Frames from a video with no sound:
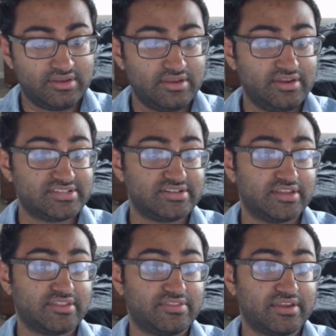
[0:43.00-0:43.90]
Here's
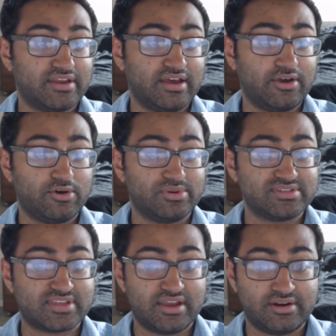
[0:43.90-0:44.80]
another thing I always
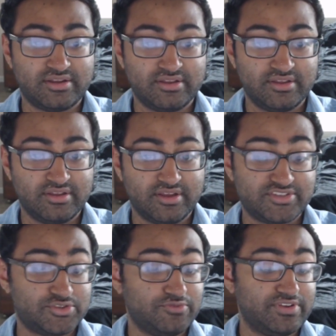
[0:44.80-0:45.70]
carry a
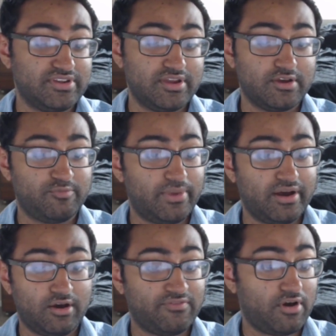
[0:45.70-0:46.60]
souvenir of, my,
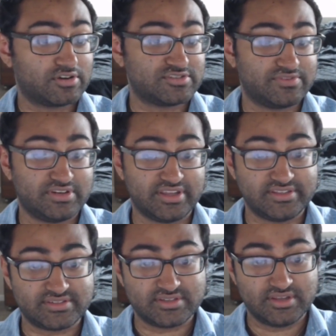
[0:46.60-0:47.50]
of Oxford
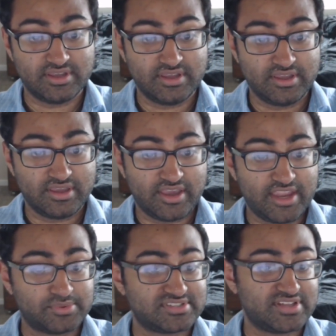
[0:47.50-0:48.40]
days. It
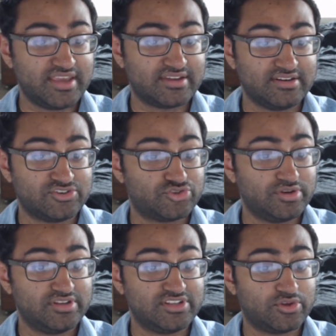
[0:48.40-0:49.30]
was taken in
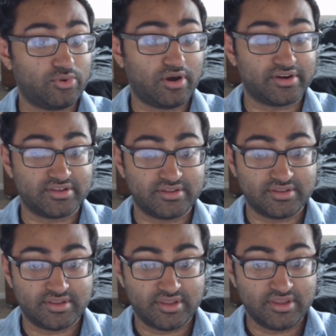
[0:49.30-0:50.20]
Trinity Quad.
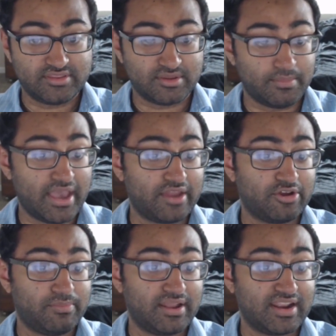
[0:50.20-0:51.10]
The man on
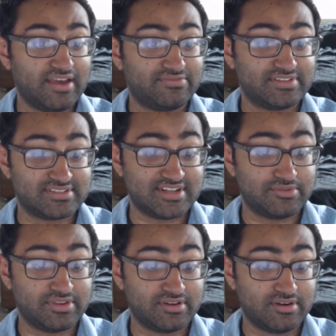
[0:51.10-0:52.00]
my left is now
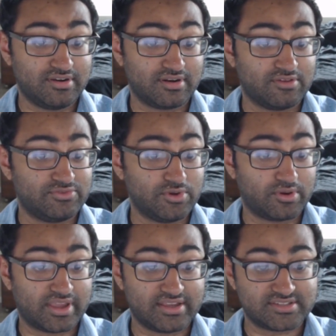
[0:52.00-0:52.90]
the Earl of
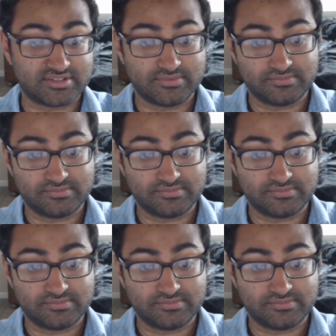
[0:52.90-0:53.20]
Dorchester.